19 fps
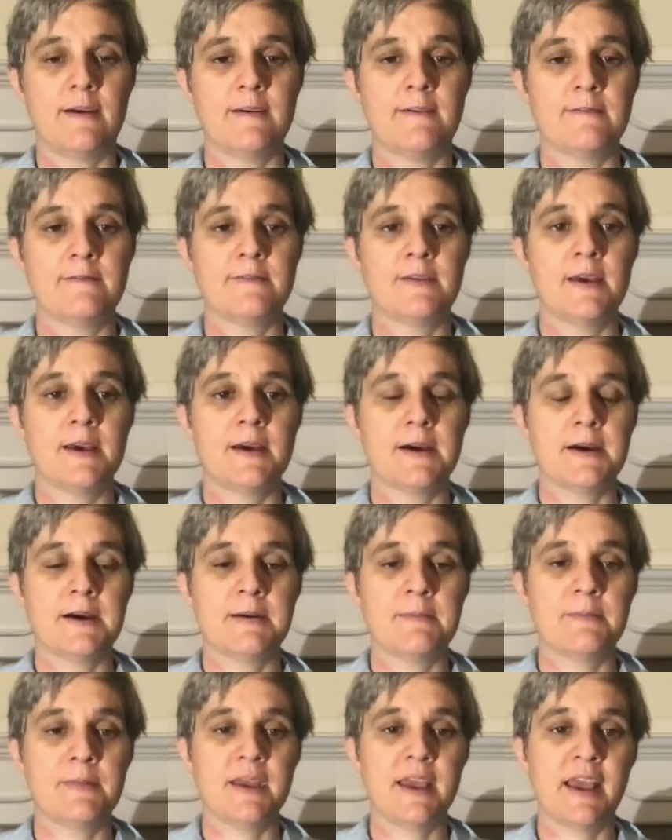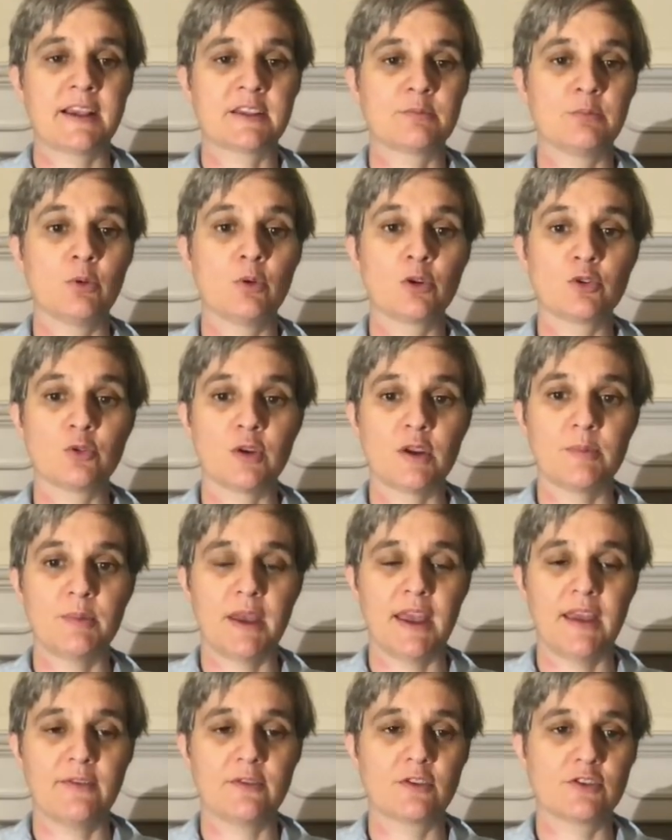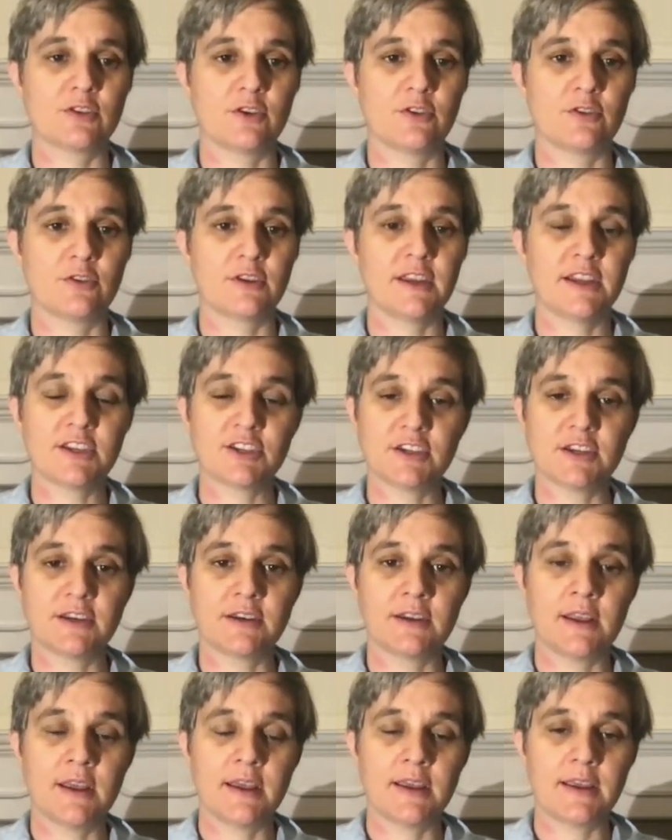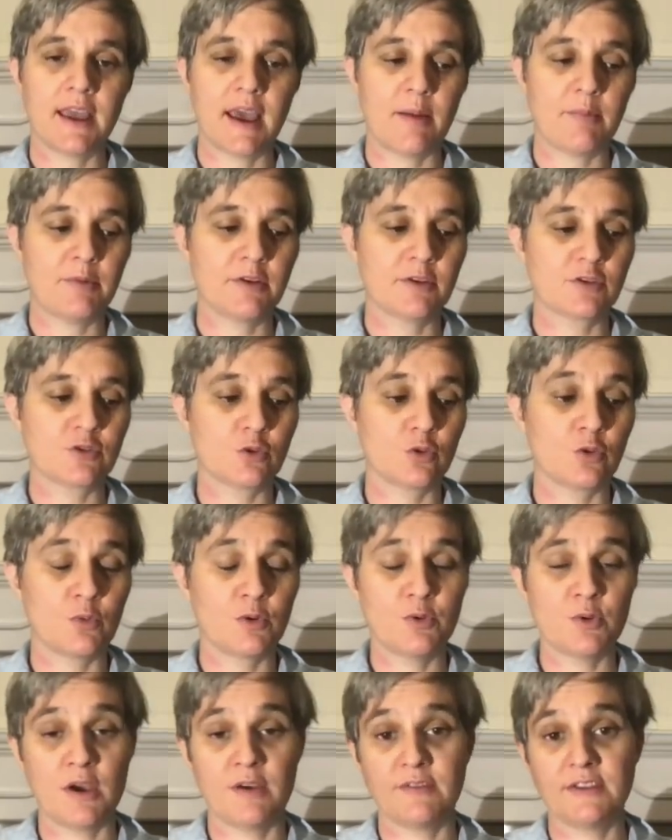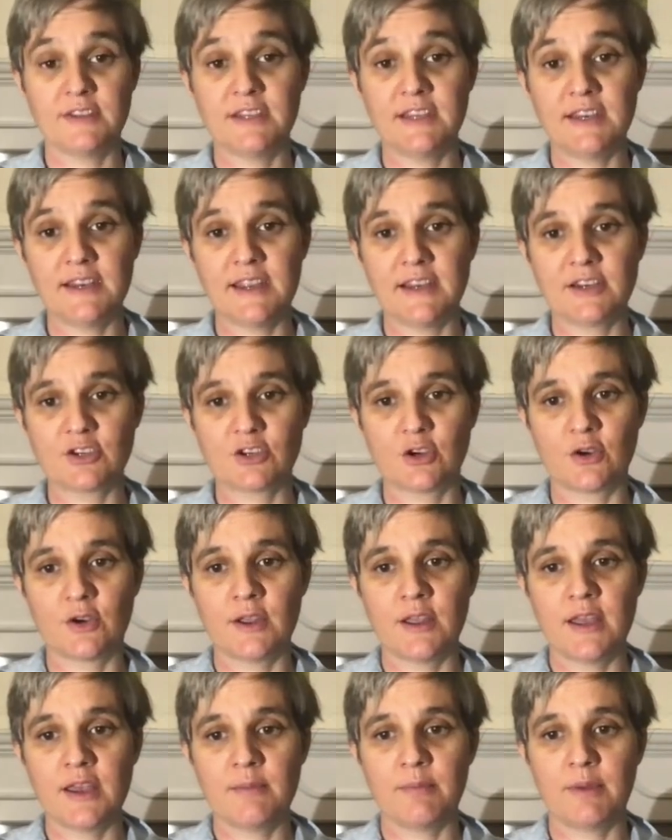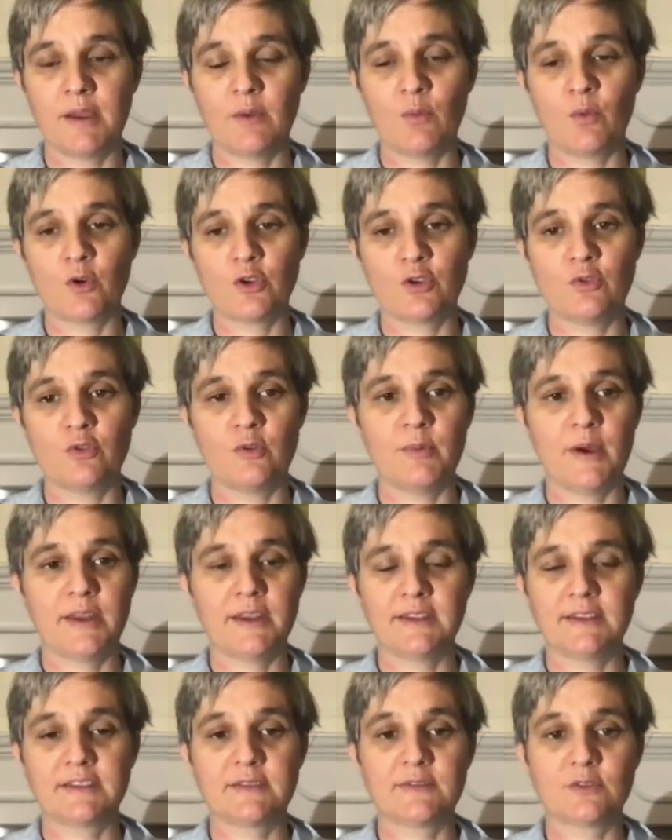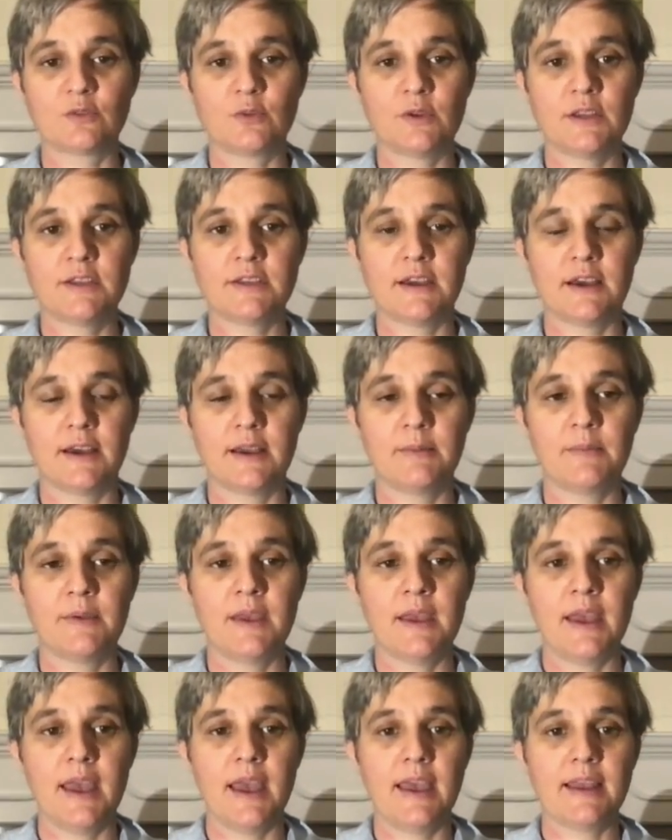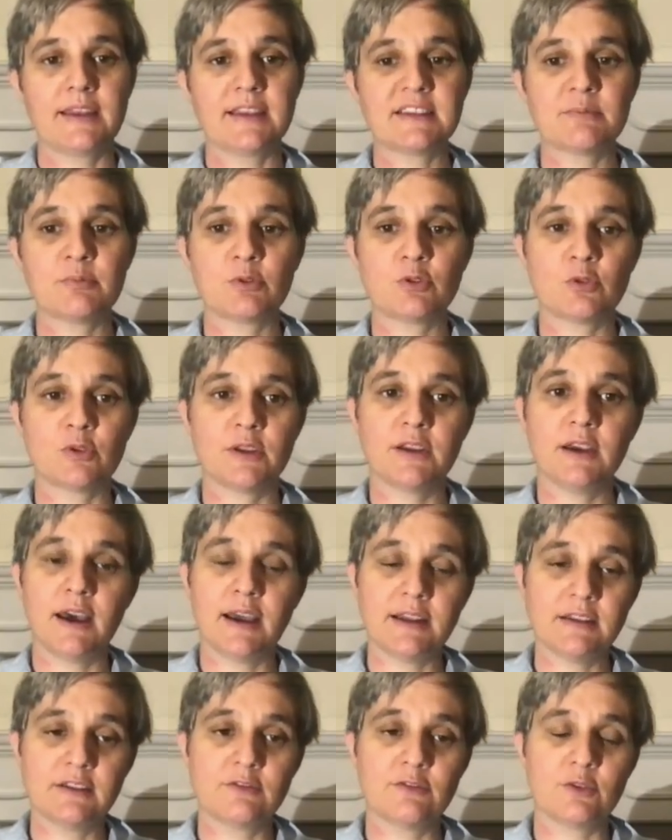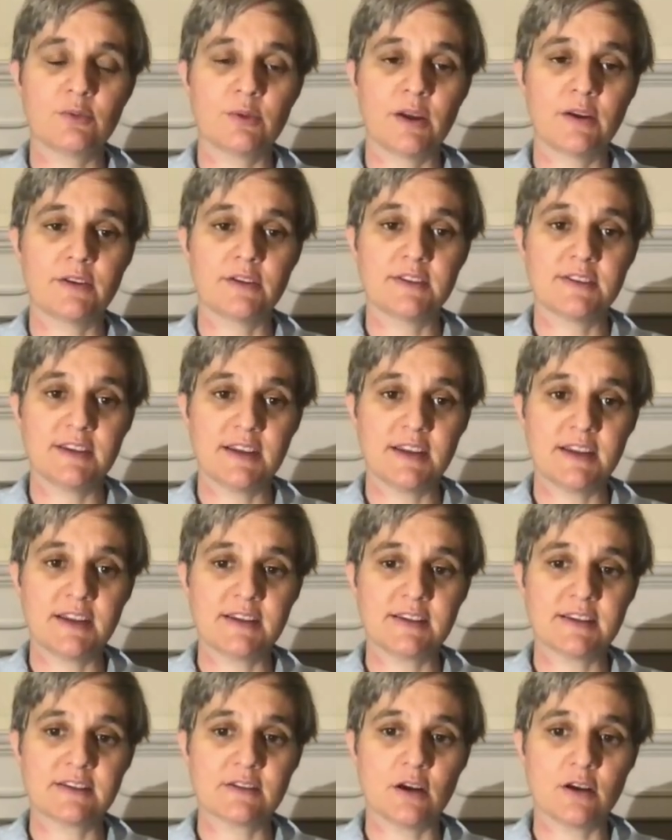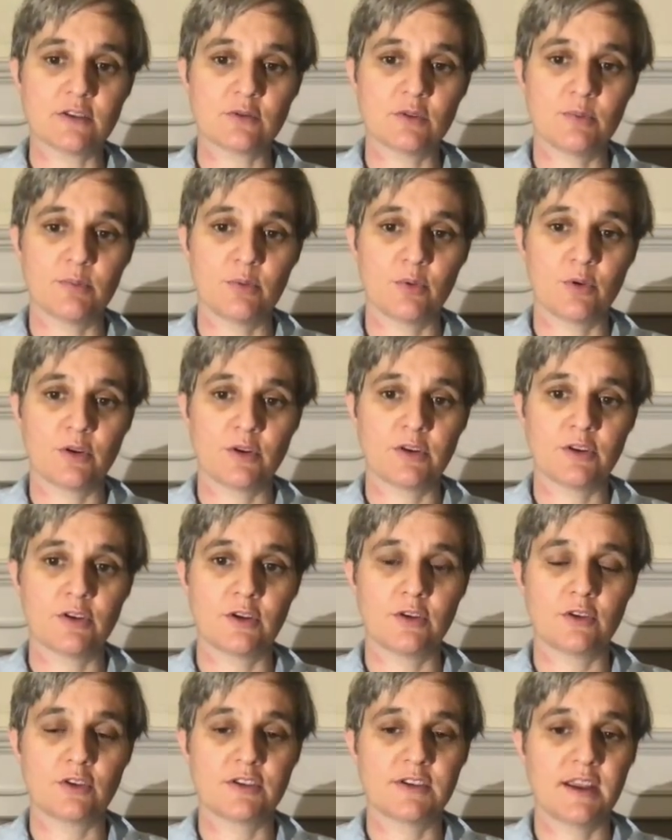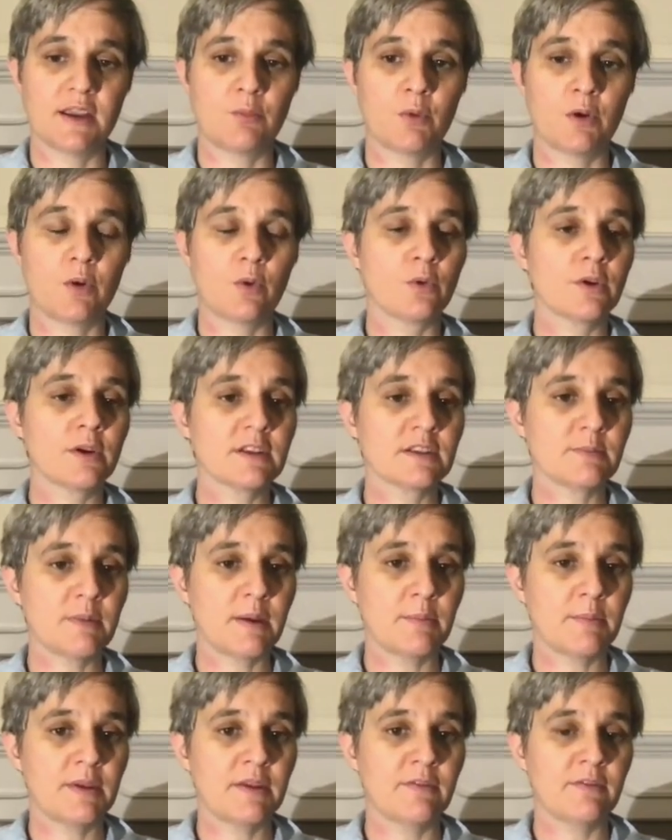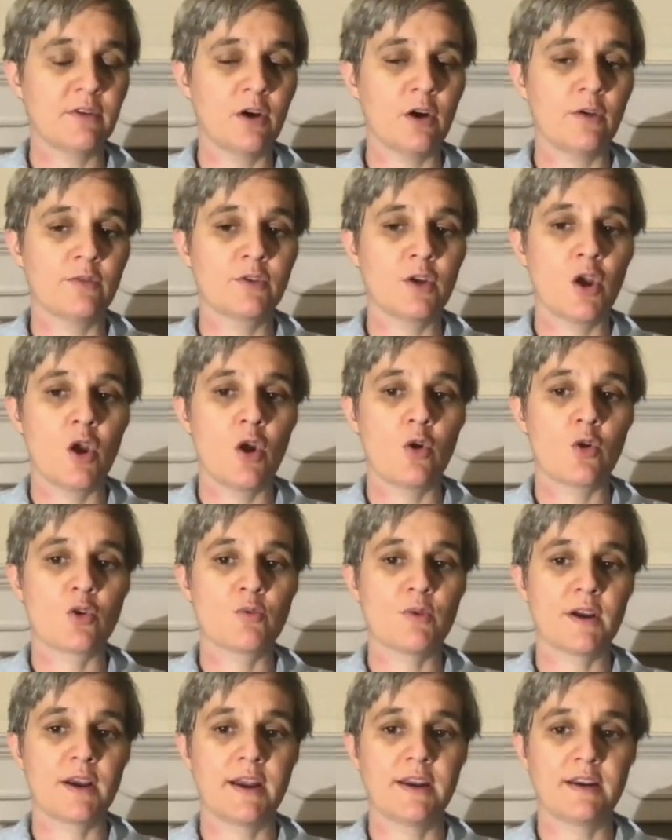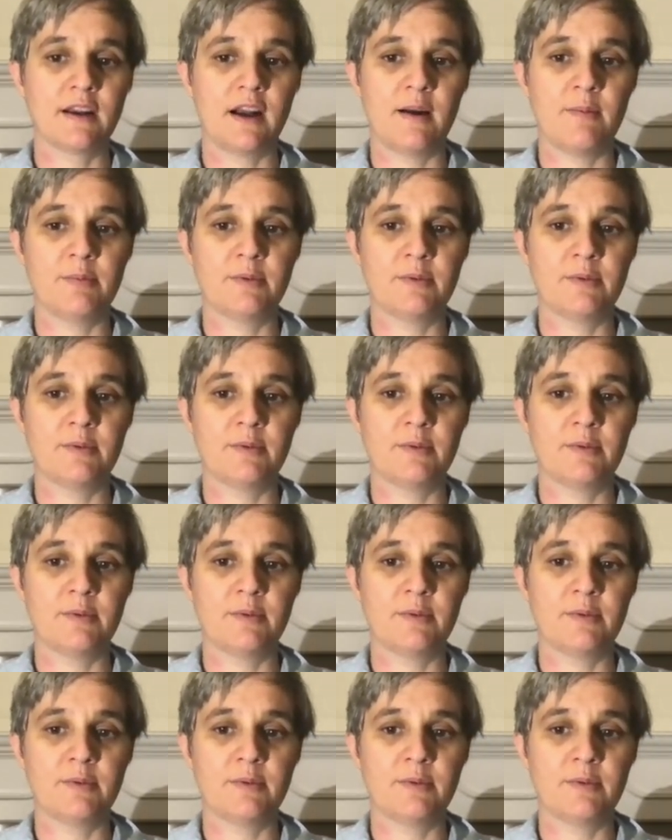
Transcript: of exploratory behaviors under kitchen cabinets, or when you have a teenager, might warn you about excessive screen time. Anticipatory guidance for rare disease is also important to understand what organs might be involved or what kind of